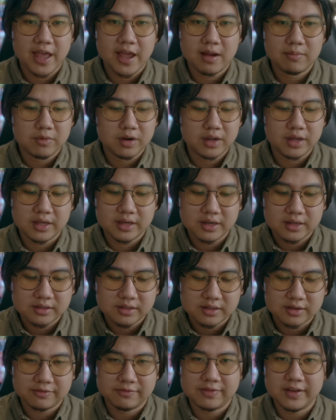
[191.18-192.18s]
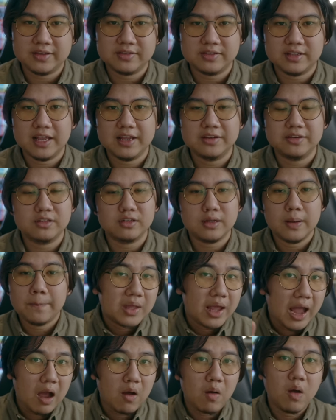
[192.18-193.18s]
camera. It is a fixed lens.
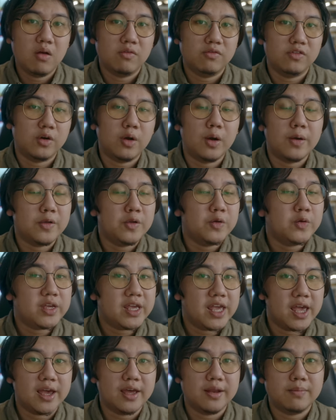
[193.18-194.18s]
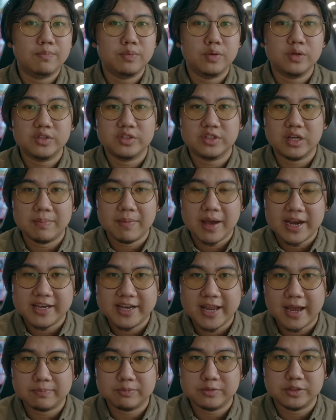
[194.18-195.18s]
However, you can put some
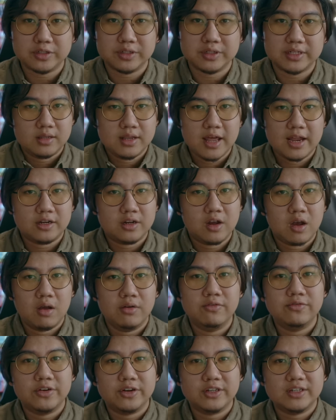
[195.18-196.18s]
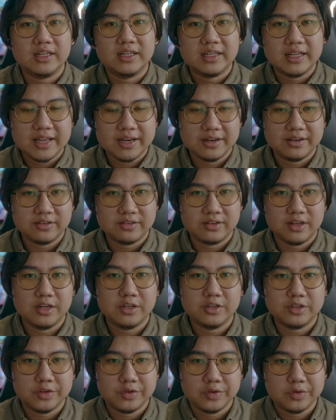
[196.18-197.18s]
adapter that convert the lens
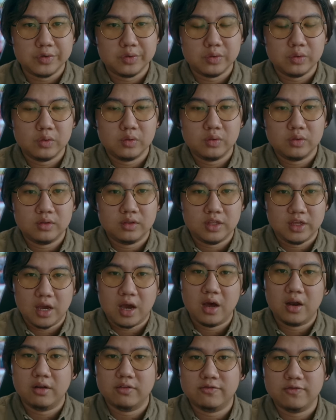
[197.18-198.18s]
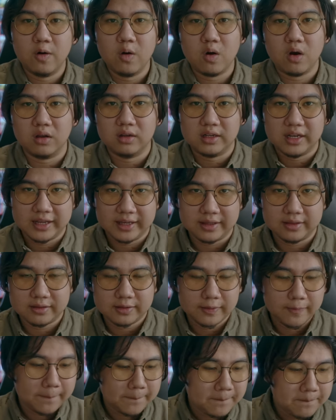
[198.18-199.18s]
into the autofocal
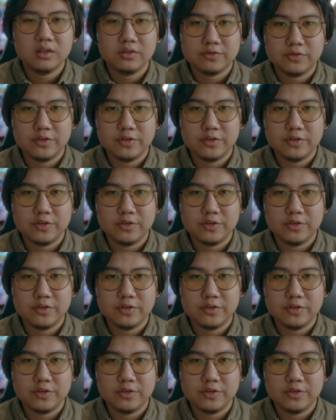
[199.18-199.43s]
length. The